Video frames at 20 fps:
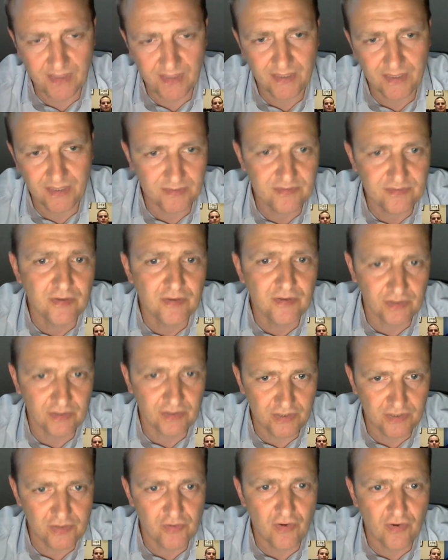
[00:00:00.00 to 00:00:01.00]
he's not
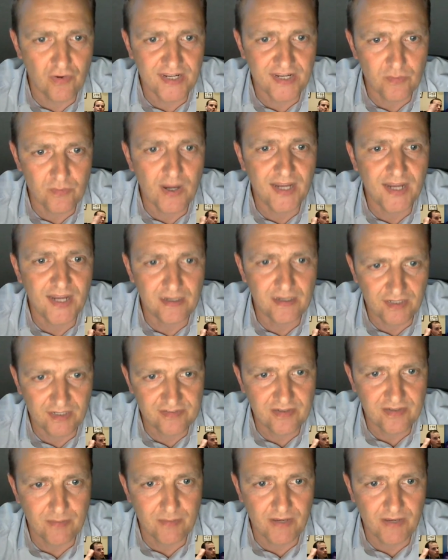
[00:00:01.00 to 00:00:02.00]
going to grind away like
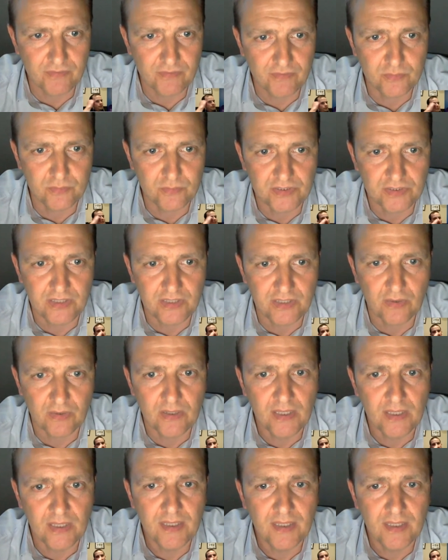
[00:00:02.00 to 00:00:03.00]
some others would do.
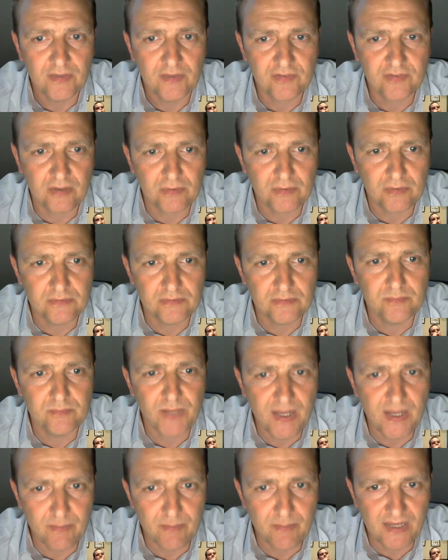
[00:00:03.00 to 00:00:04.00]
So
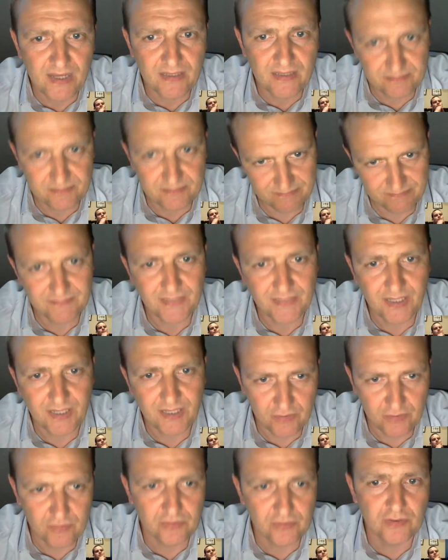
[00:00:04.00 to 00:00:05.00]
Bubba,
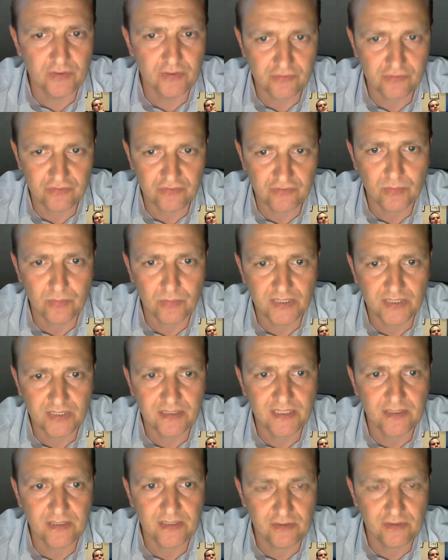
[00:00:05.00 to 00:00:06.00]
I could look stupid
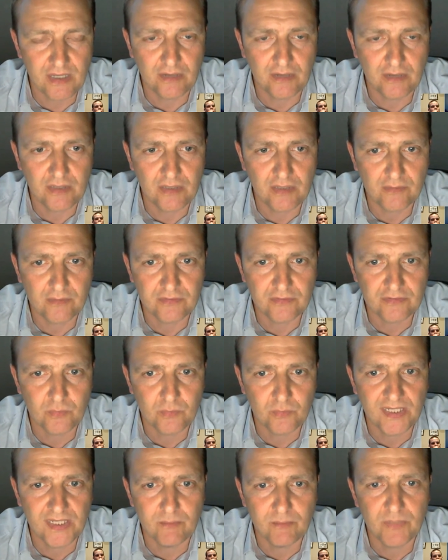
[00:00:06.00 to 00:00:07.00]
and he could go close to
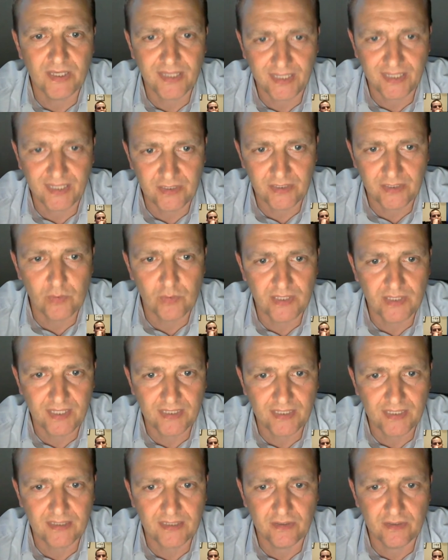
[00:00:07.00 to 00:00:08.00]
winning, but
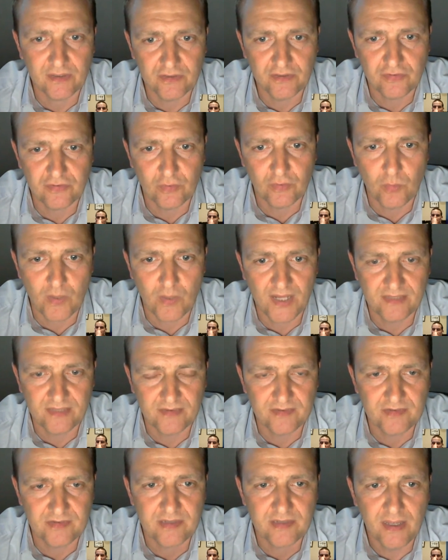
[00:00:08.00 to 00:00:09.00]
equally, at the short
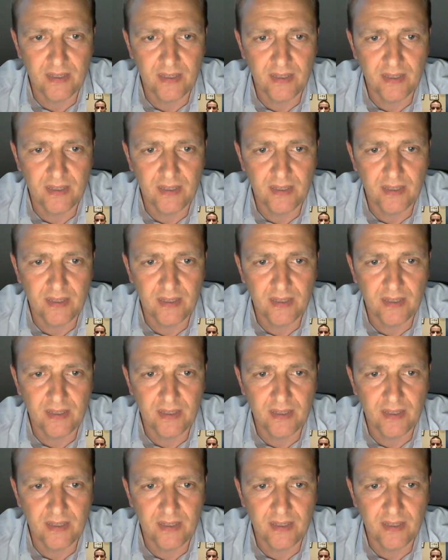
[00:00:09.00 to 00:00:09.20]
ones,